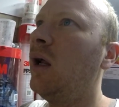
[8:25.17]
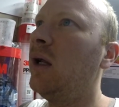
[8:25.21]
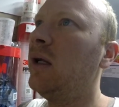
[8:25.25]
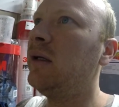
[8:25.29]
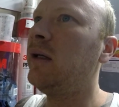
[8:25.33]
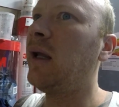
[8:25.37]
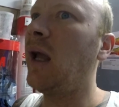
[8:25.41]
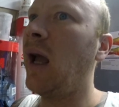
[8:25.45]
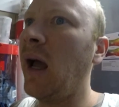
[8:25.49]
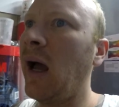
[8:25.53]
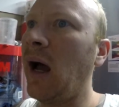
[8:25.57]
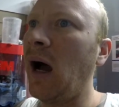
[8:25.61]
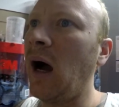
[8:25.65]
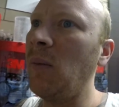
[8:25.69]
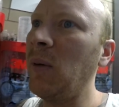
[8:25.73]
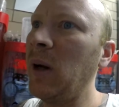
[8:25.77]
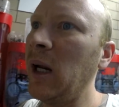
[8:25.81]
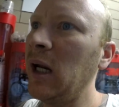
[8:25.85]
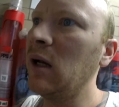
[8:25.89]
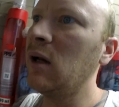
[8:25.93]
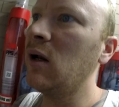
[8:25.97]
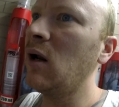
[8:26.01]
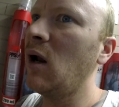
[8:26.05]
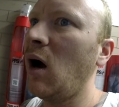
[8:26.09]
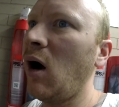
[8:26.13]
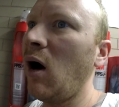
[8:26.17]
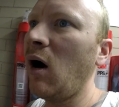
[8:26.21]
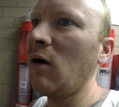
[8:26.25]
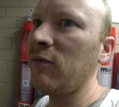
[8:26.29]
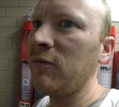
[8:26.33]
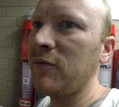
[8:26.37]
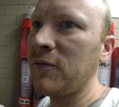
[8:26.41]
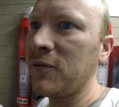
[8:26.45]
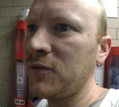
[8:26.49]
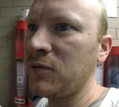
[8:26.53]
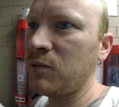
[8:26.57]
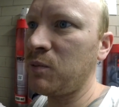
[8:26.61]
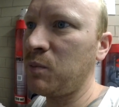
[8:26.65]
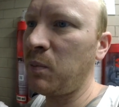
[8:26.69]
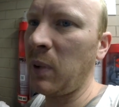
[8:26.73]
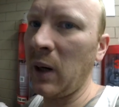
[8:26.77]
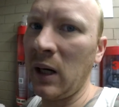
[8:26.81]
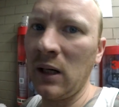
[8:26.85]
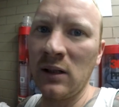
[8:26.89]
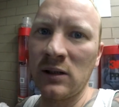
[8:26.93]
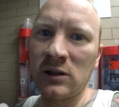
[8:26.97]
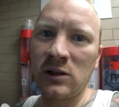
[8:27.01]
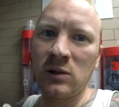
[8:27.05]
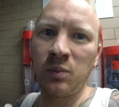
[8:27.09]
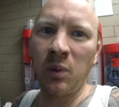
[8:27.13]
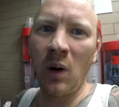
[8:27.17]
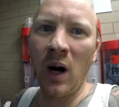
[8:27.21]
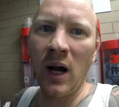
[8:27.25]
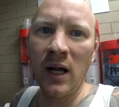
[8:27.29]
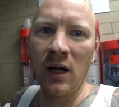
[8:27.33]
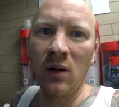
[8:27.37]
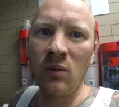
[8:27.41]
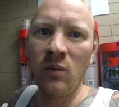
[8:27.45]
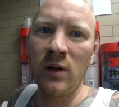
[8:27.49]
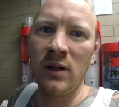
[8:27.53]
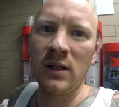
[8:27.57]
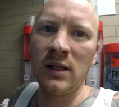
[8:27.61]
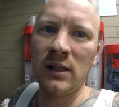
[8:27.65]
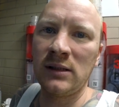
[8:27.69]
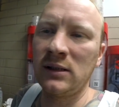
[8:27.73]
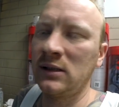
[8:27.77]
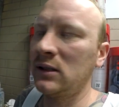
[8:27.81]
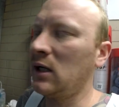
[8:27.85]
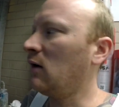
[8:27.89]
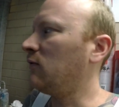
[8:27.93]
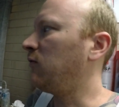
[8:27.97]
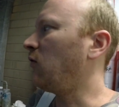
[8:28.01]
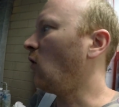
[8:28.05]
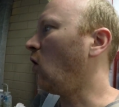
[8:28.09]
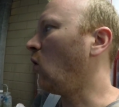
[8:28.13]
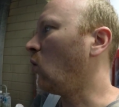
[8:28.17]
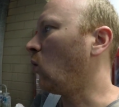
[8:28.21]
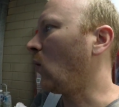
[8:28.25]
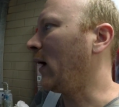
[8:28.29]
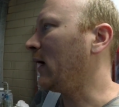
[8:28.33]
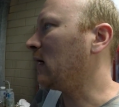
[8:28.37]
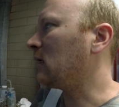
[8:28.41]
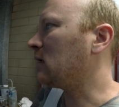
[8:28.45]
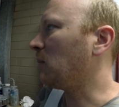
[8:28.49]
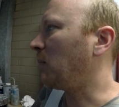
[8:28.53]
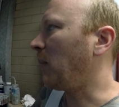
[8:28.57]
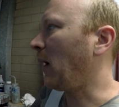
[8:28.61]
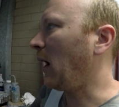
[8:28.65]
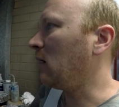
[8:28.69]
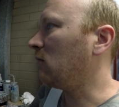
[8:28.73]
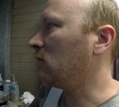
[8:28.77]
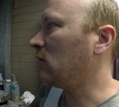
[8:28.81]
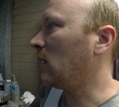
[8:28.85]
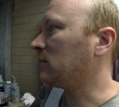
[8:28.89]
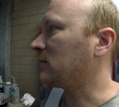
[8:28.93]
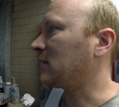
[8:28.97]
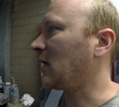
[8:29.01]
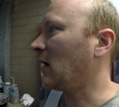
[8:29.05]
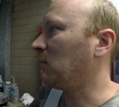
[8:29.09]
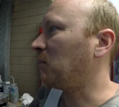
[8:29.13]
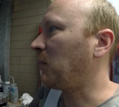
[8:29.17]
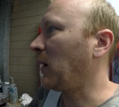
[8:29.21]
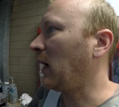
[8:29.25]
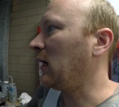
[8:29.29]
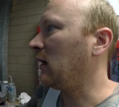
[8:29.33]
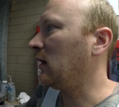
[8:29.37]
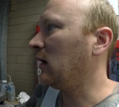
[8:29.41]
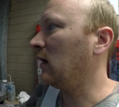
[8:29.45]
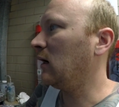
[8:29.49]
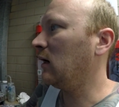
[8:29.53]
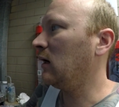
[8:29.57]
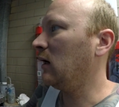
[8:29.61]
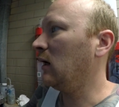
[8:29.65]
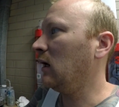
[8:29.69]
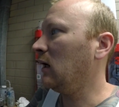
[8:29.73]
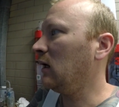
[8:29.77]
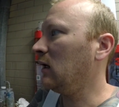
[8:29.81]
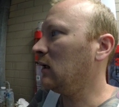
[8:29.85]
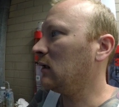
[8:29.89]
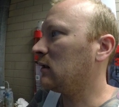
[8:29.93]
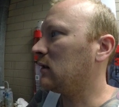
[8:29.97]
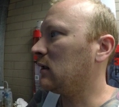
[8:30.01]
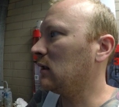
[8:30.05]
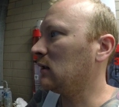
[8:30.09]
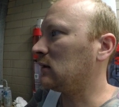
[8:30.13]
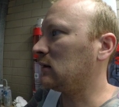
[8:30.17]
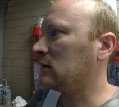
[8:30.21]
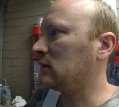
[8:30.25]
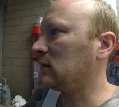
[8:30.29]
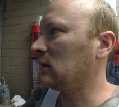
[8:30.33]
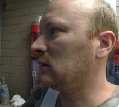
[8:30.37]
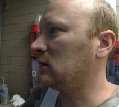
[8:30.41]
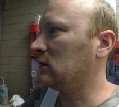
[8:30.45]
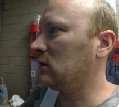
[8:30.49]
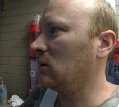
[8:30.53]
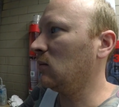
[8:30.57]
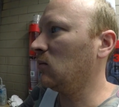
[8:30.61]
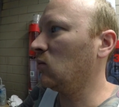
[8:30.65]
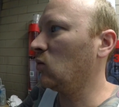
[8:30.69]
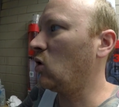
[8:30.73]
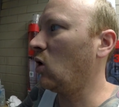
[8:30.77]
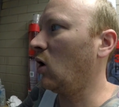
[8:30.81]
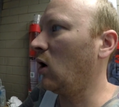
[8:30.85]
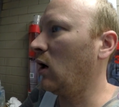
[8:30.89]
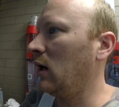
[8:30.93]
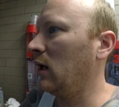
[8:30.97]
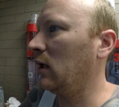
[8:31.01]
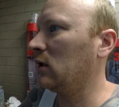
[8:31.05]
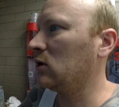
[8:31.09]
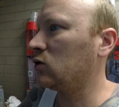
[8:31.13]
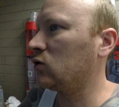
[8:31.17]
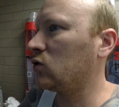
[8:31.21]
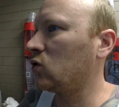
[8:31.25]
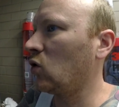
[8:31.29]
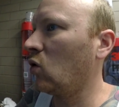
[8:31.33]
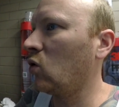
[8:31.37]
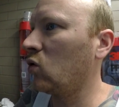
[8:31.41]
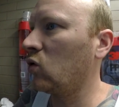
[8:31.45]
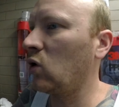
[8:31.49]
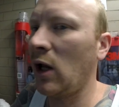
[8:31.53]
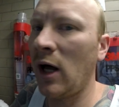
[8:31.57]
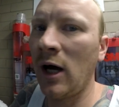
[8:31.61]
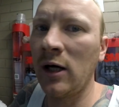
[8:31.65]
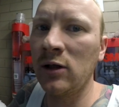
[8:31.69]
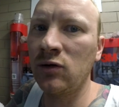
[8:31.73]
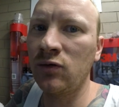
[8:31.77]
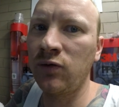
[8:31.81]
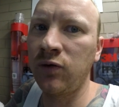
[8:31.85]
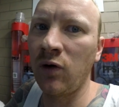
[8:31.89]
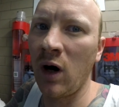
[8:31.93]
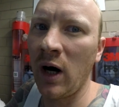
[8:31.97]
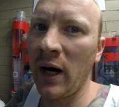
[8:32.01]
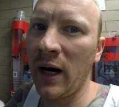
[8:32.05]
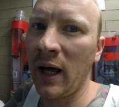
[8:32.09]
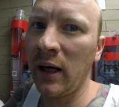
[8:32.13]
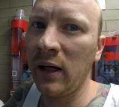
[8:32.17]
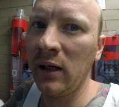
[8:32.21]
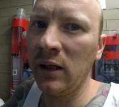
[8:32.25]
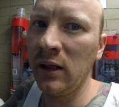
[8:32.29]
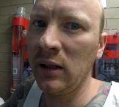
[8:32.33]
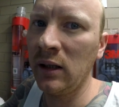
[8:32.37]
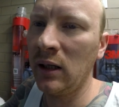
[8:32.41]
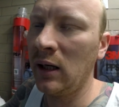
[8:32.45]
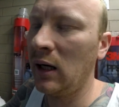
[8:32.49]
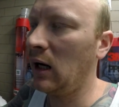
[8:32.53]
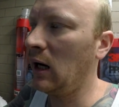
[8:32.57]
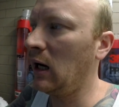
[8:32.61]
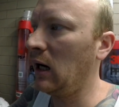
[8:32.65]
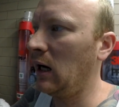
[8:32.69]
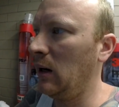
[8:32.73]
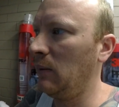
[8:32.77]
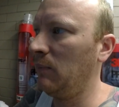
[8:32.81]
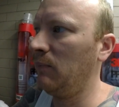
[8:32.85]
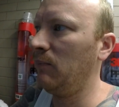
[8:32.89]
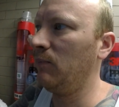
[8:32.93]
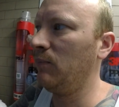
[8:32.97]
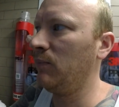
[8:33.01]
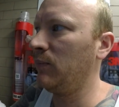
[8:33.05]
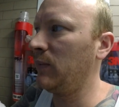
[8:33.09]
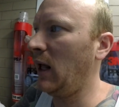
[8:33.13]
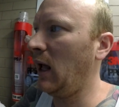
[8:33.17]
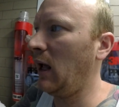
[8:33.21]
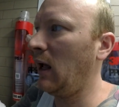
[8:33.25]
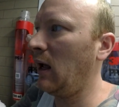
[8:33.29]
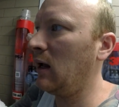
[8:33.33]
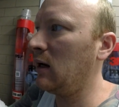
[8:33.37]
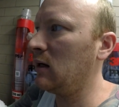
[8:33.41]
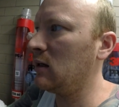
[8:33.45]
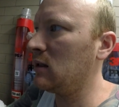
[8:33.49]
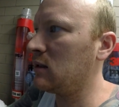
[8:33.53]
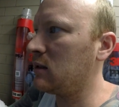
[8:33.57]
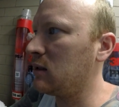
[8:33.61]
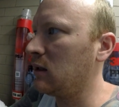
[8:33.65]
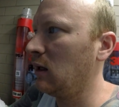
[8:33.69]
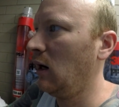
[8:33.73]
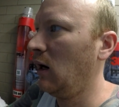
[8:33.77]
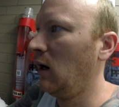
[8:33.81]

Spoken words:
yeah, I mean, I've been spraying with this stuff all week. The paint reps have been in here. This system got installed last Friday, and